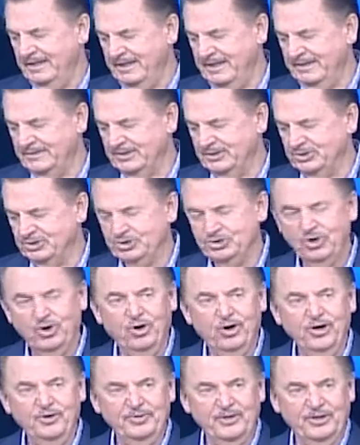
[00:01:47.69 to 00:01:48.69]
And the
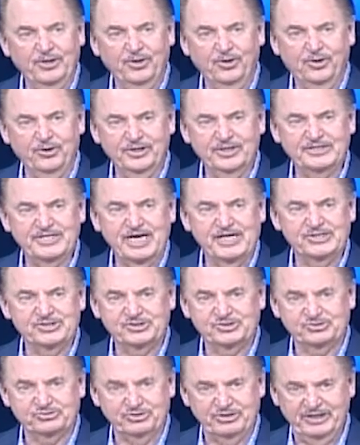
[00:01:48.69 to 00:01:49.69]
joy of the Lord is our
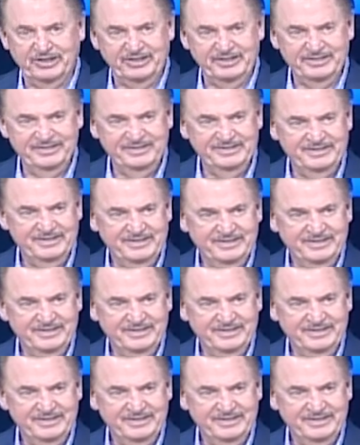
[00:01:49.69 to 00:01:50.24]
strength.